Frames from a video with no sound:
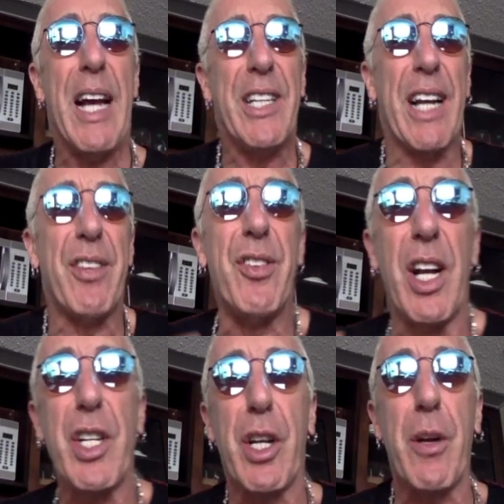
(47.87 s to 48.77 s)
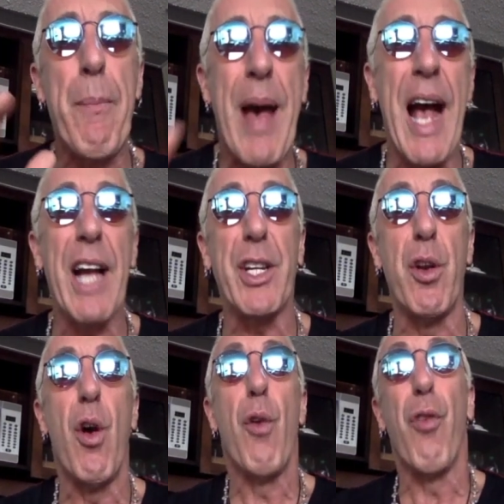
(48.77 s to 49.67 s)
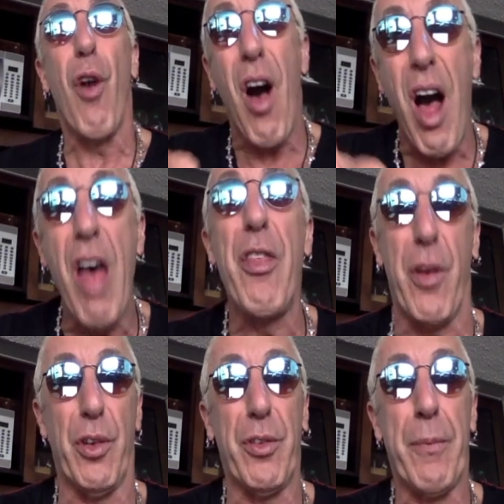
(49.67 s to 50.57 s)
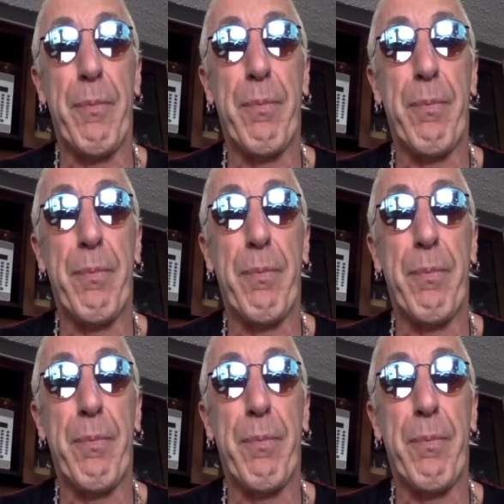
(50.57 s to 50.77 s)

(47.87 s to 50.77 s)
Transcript: She had such compassion for others.